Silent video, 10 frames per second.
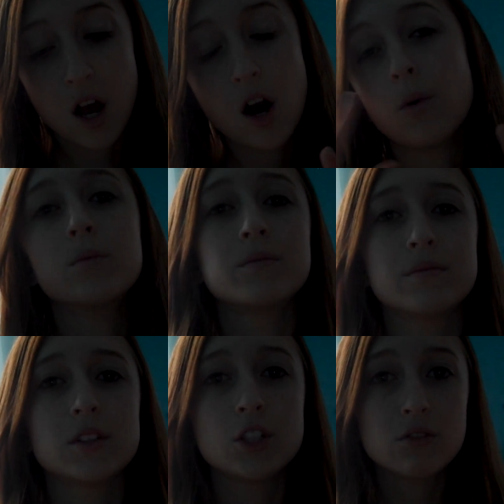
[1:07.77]
Oh,
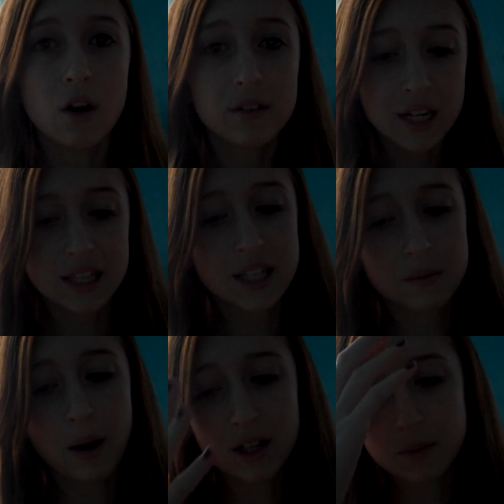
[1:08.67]
you don't need
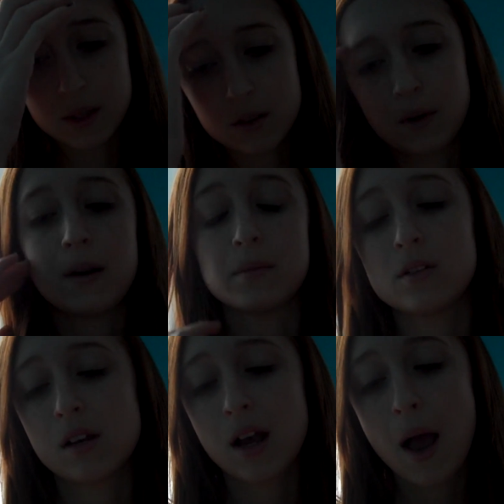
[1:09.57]
these products, but this is what I'm
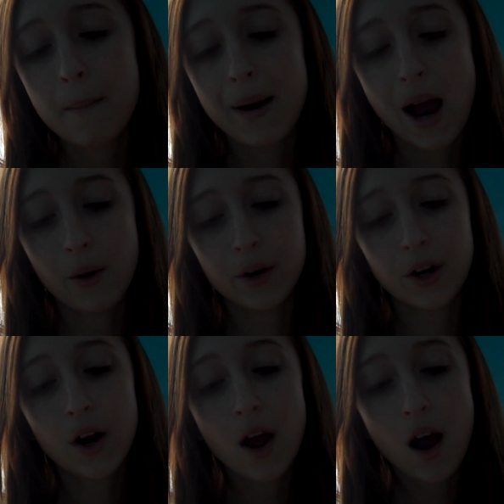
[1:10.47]
using.
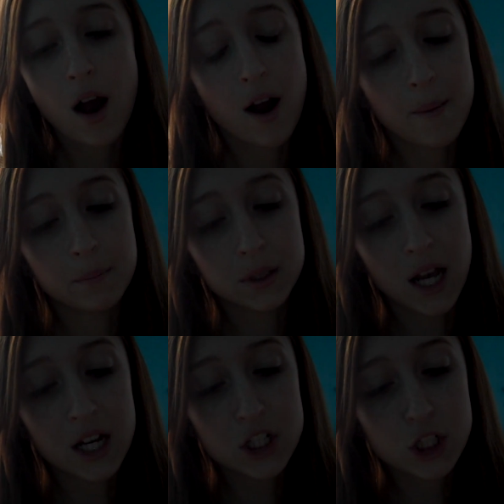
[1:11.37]
Powder,
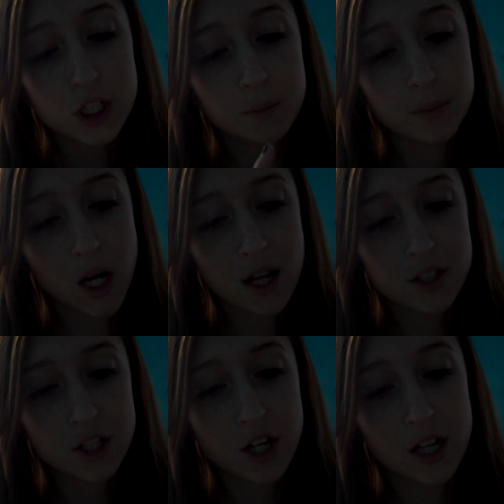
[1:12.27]
blush,
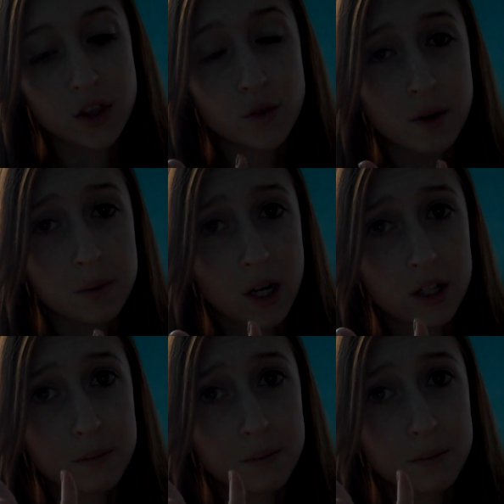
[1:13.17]
bronzer, and 3